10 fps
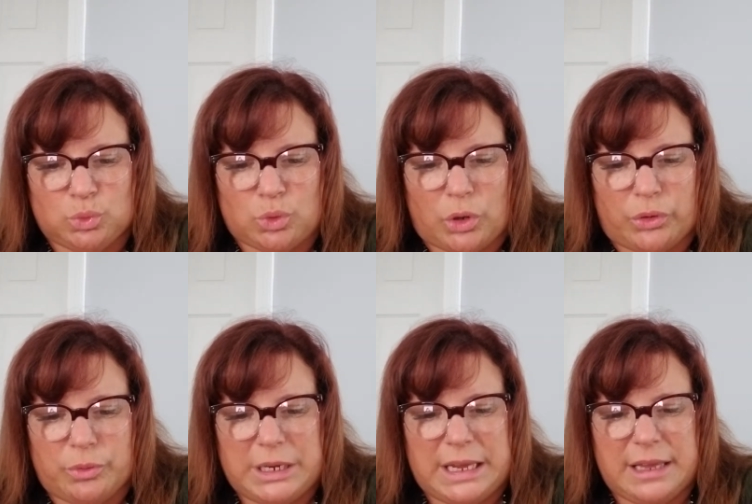
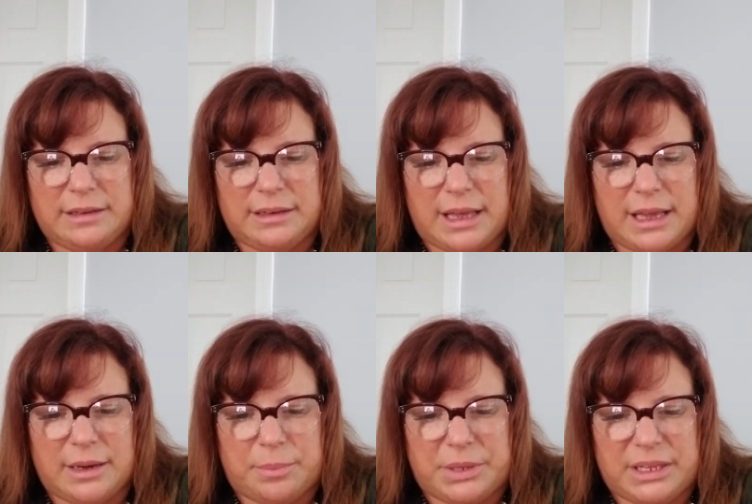$3.99
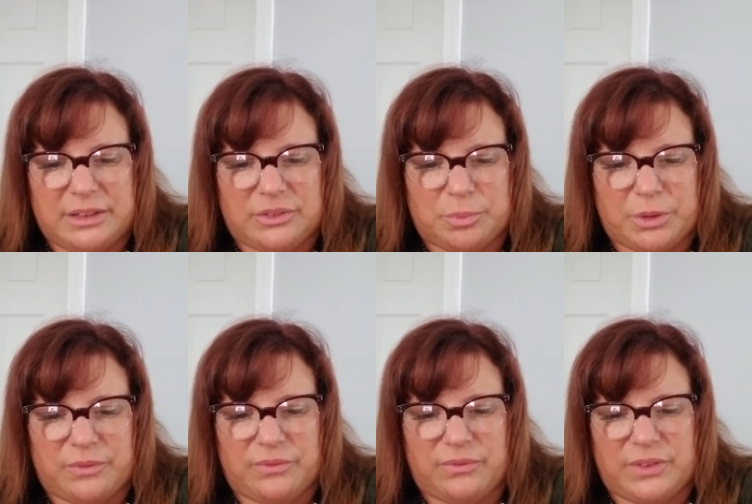a piece, but
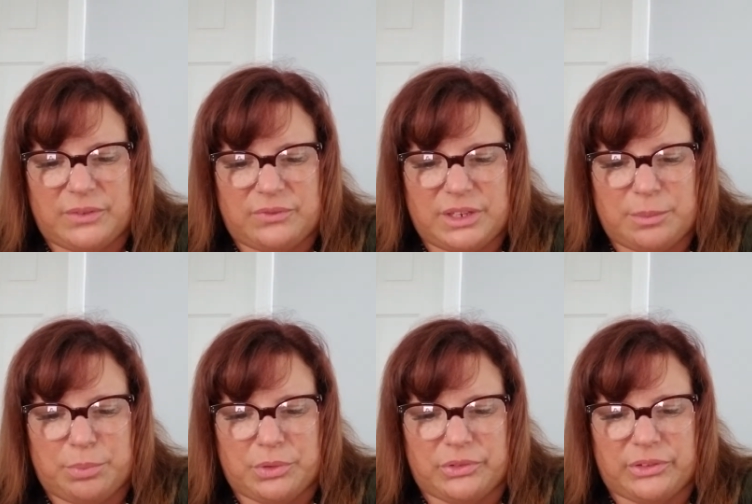
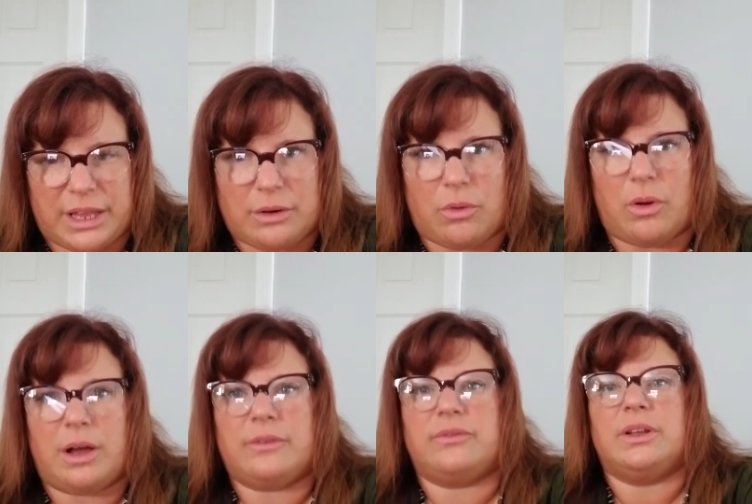50%
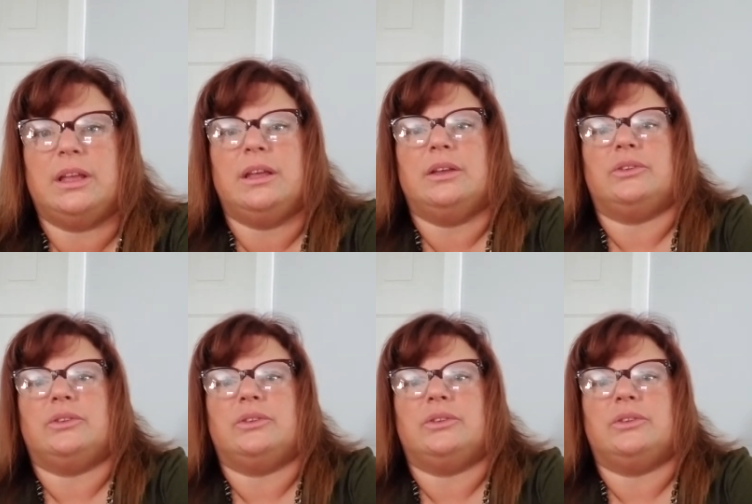off.